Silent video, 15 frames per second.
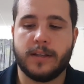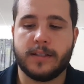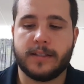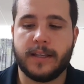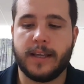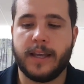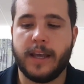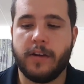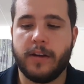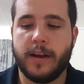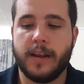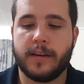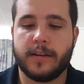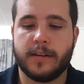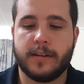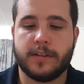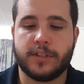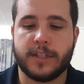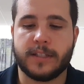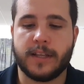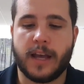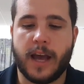"See here, Annette,"
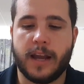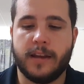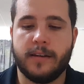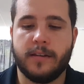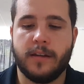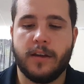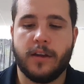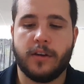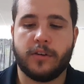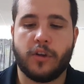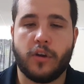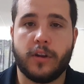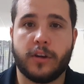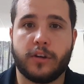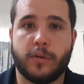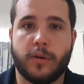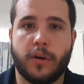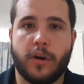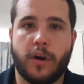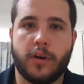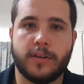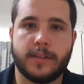she added, turning to her
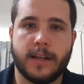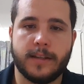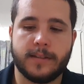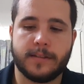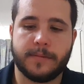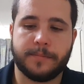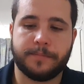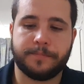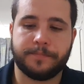hostess.